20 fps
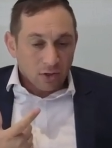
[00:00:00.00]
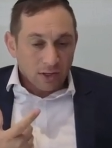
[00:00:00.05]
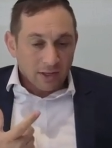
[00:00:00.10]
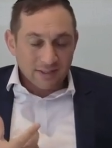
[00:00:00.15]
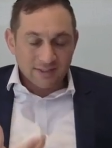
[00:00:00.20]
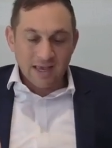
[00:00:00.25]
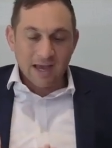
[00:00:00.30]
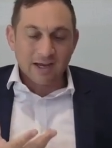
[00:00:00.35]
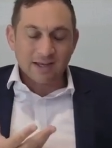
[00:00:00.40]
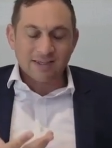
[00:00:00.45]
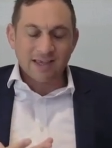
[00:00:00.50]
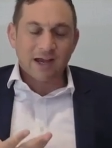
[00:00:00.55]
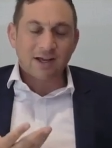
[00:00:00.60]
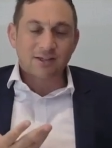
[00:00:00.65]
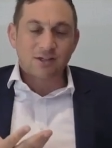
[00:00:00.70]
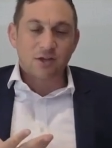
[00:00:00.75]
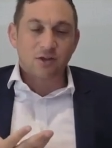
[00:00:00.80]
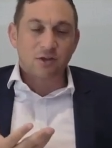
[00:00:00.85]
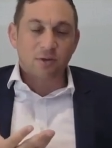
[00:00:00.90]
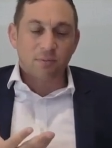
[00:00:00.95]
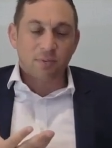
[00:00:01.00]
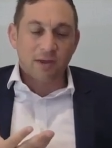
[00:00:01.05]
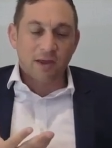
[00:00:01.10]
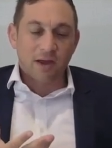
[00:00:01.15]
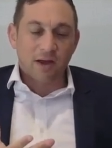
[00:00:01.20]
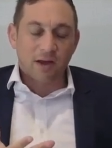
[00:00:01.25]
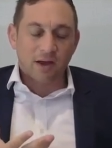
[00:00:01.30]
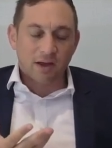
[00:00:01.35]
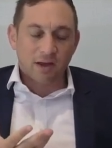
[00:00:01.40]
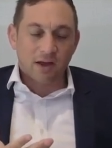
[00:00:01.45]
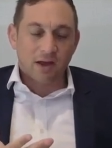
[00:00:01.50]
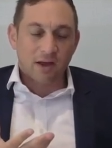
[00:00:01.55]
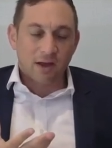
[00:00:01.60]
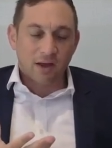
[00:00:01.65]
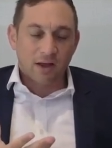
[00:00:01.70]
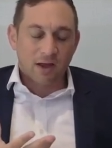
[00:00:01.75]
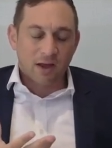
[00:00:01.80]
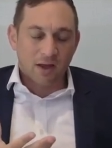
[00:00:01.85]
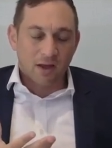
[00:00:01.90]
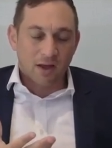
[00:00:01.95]
Is that, is that considered to be a, a,
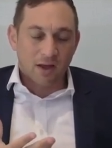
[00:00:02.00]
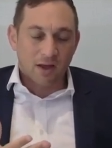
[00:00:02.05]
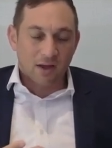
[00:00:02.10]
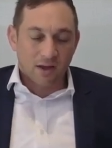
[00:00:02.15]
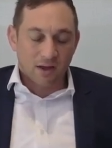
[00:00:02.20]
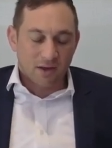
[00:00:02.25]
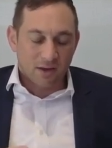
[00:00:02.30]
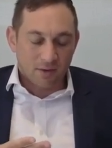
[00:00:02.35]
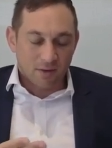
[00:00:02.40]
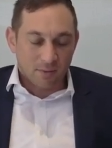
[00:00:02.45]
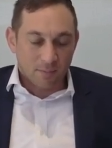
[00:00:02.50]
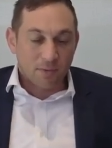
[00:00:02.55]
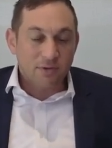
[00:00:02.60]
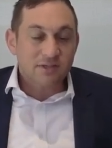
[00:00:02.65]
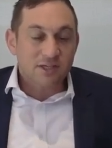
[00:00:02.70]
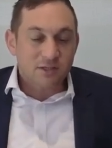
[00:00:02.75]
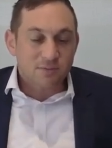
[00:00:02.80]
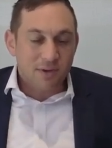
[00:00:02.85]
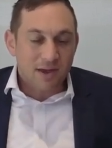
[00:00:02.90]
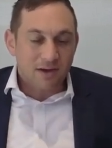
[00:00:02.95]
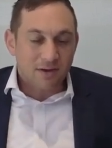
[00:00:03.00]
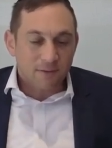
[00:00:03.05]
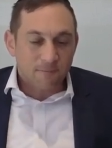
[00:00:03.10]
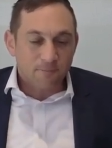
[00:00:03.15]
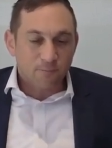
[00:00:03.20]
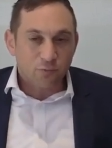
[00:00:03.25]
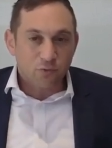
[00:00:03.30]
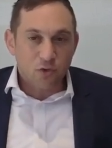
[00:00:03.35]
a, a businessman?